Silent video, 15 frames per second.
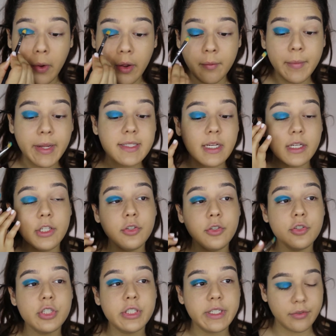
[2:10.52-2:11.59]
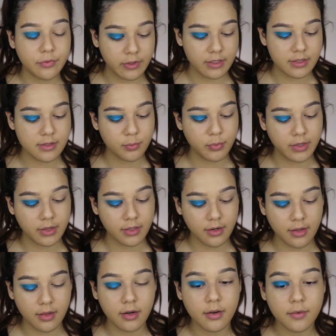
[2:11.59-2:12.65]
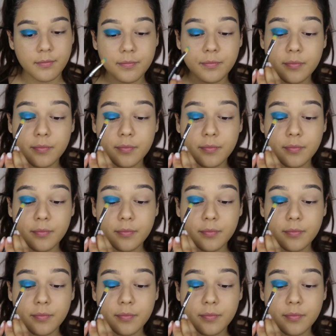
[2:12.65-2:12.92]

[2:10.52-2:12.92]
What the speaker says: It makes a huge difference with the color.